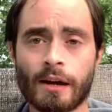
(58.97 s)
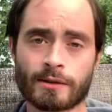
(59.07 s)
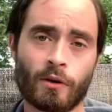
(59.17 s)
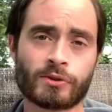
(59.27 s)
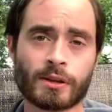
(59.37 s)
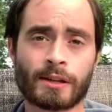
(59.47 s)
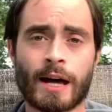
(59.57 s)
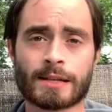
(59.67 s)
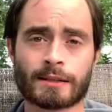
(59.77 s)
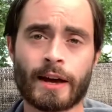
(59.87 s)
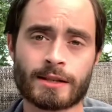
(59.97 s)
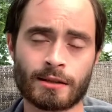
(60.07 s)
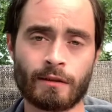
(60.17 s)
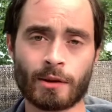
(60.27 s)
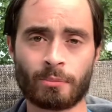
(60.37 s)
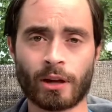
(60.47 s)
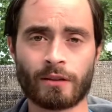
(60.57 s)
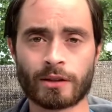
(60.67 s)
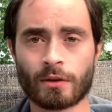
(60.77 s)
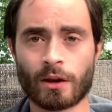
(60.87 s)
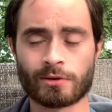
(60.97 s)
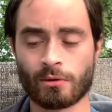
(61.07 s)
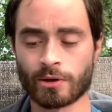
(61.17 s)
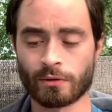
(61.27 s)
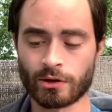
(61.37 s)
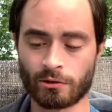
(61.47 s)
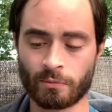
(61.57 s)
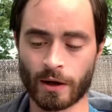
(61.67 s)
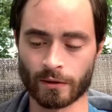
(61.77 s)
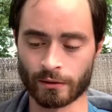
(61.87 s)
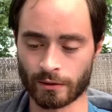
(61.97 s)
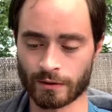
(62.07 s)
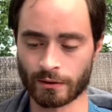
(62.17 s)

also the last lesson of the play the two-handed sword between two bucklers.